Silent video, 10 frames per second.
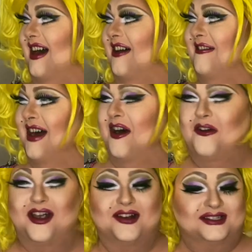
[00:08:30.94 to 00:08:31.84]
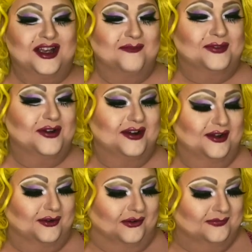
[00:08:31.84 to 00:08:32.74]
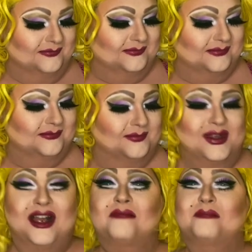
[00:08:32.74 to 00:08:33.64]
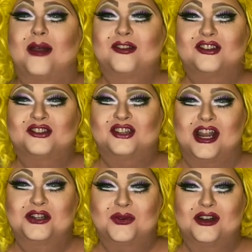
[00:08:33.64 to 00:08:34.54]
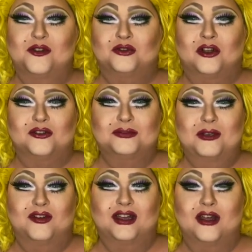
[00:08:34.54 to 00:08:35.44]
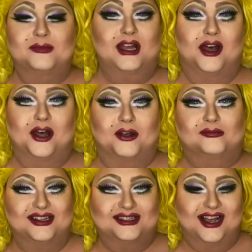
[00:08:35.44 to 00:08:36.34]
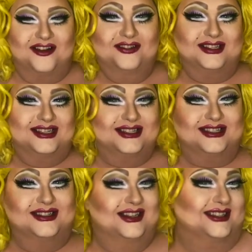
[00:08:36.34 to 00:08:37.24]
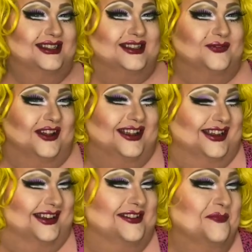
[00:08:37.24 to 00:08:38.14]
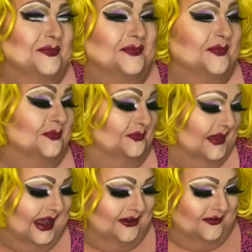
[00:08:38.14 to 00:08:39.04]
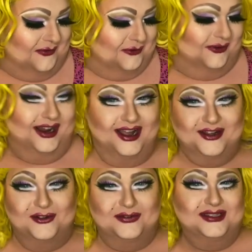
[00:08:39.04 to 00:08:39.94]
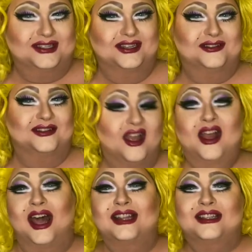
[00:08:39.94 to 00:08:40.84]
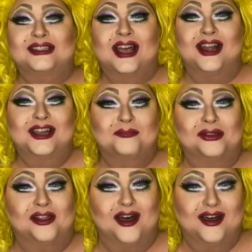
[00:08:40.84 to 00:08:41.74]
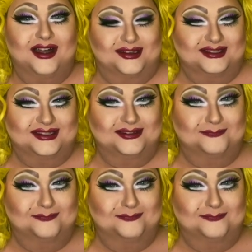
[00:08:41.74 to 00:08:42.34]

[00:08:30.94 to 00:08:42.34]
Okay, Oreos come through. Maybe just change when a new Trolls movie comes out. Oh, this is fun. Oh, Oreos. It's like tiny applause.